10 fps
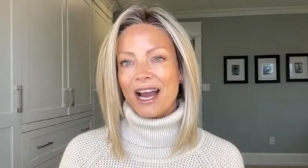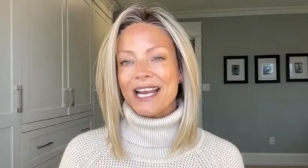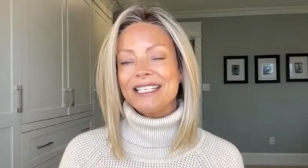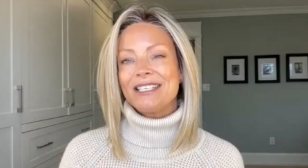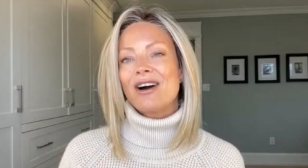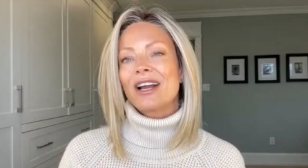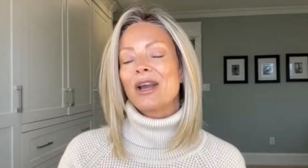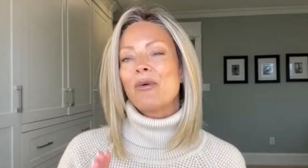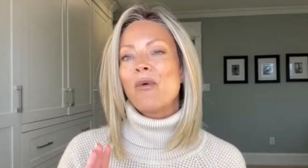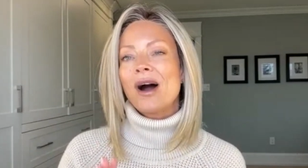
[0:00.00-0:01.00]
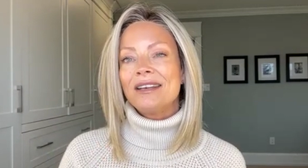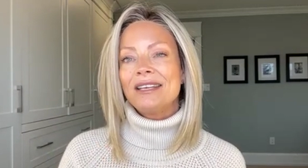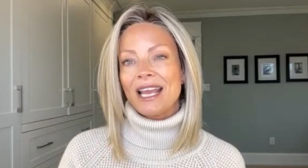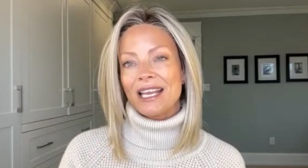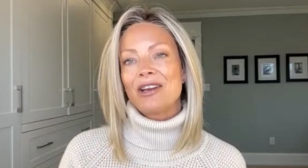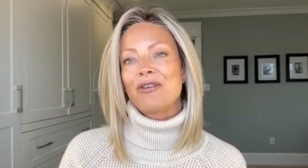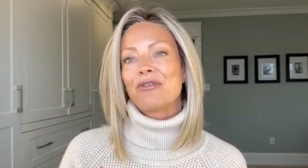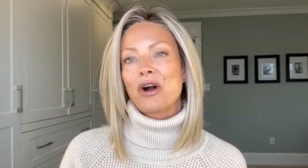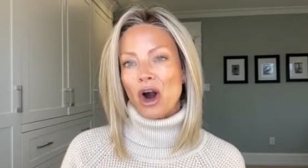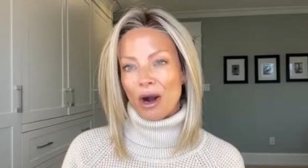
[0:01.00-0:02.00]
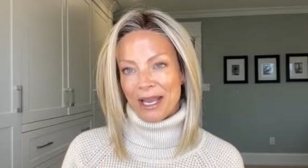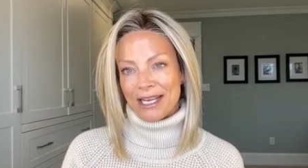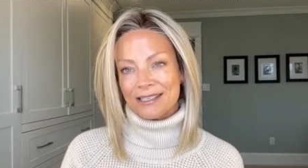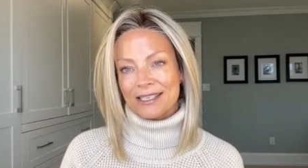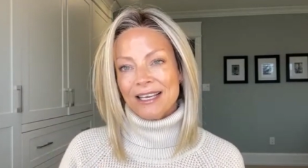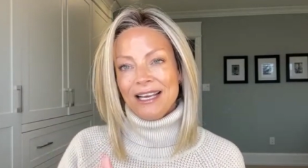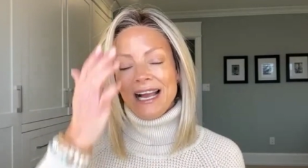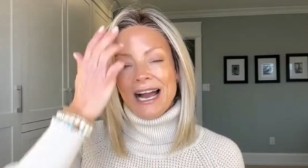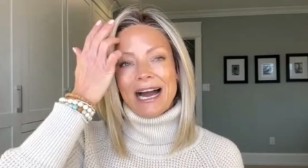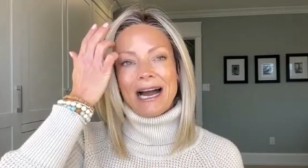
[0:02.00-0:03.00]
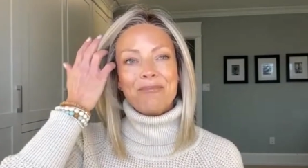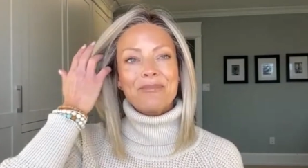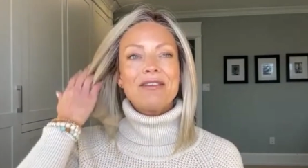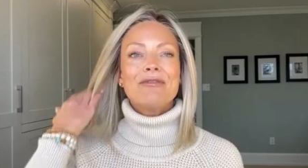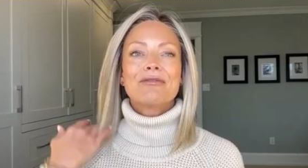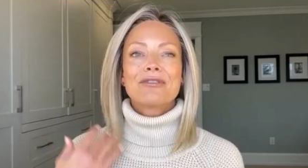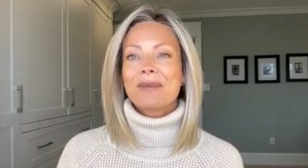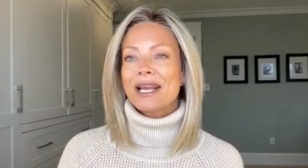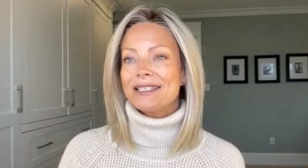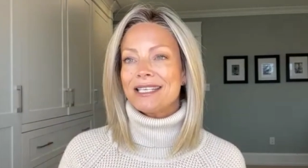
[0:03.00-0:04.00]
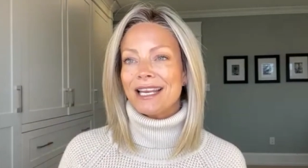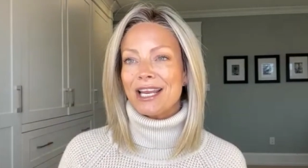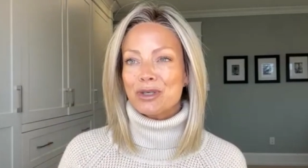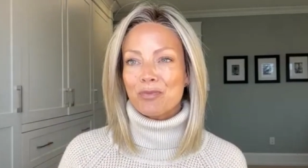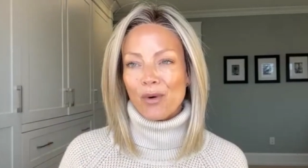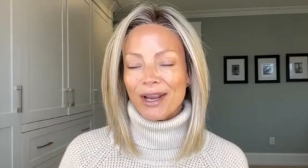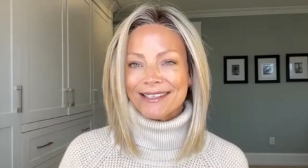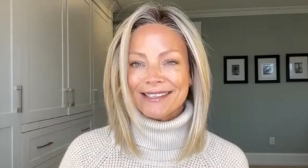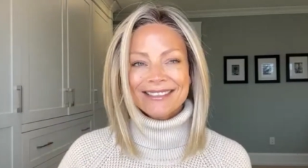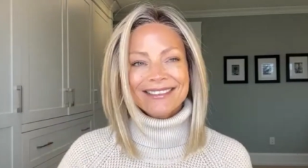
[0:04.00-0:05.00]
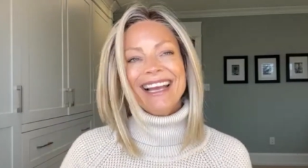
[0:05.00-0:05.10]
I did not get one negative comment, um, even from my teenage boys,